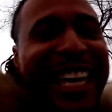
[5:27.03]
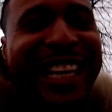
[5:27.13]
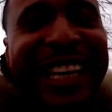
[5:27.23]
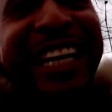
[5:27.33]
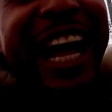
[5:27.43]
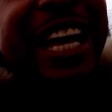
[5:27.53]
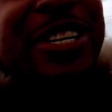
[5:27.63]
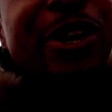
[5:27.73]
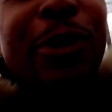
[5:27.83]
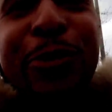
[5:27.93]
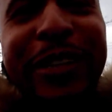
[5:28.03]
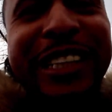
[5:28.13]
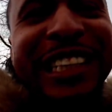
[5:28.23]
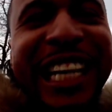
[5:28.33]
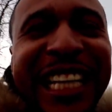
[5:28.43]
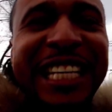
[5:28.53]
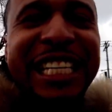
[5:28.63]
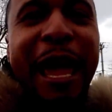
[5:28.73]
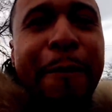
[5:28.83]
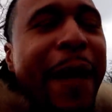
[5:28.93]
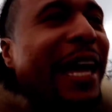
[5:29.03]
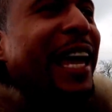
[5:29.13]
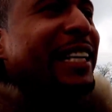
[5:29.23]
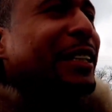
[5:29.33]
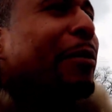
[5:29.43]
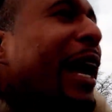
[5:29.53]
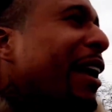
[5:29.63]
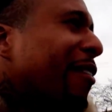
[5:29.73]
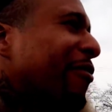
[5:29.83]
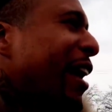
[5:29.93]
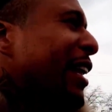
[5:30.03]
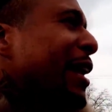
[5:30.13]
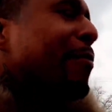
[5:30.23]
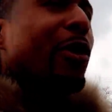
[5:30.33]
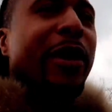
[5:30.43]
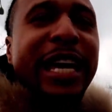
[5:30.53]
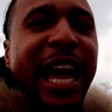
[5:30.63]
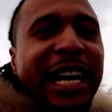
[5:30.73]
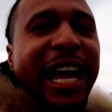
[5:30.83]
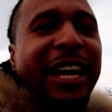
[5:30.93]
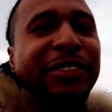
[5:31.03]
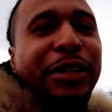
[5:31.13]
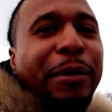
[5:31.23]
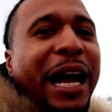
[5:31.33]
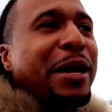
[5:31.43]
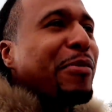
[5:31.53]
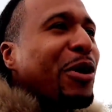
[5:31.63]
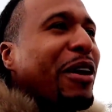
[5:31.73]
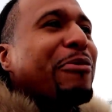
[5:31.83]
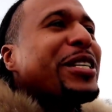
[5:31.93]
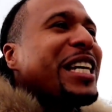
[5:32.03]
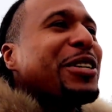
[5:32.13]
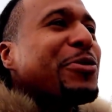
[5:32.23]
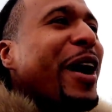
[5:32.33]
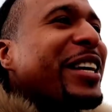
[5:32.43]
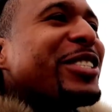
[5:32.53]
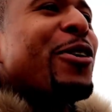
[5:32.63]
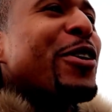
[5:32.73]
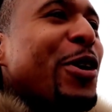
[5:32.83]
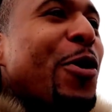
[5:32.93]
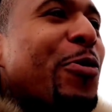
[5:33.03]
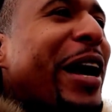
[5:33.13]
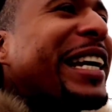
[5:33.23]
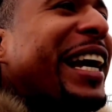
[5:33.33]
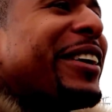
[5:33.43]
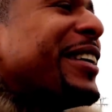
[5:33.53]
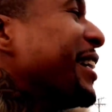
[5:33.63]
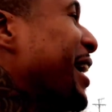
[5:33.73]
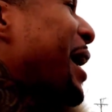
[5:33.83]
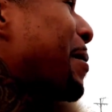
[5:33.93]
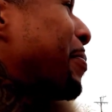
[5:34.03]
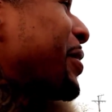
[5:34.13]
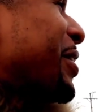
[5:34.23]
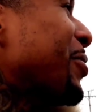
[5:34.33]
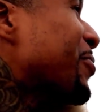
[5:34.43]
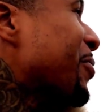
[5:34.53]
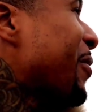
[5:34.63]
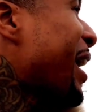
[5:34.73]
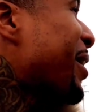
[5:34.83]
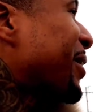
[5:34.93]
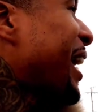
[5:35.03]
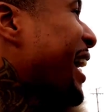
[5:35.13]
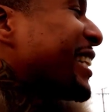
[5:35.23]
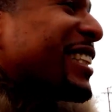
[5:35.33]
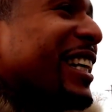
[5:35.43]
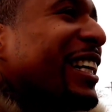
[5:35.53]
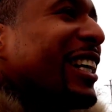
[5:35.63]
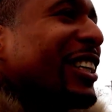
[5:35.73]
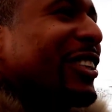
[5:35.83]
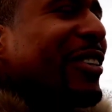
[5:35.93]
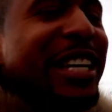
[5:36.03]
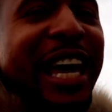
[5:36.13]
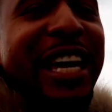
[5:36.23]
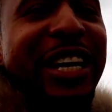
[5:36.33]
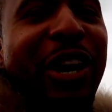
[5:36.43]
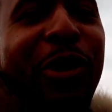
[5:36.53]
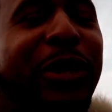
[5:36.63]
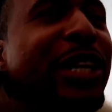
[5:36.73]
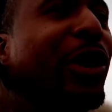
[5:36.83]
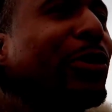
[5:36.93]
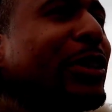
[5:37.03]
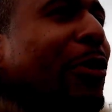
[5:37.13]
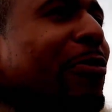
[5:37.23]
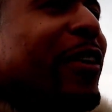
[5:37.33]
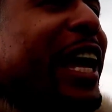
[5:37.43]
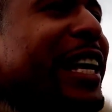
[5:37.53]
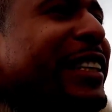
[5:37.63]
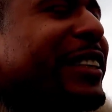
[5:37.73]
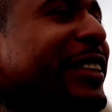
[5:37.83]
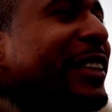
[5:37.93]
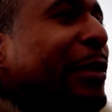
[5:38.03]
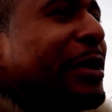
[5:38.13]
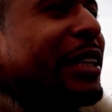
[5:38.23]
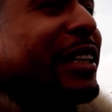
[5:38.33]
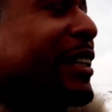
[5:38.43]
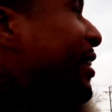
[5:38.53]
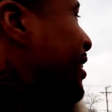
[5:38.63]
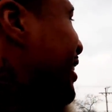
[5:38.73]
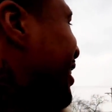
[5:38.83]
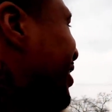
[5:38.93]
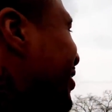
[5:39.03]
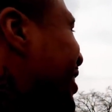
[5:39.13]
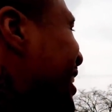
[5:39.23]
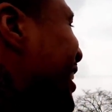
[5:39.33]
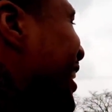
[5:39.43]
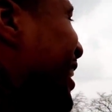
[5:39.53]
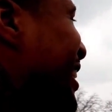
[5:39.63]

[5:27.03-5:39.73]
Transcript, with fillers: hey, I know that the Scat Pack got some kind of valet mode. It gotta have some kind of mode. I wish I knew how to turn it on right now. I put it on on Al last. So he can't only go so fast or something. Where he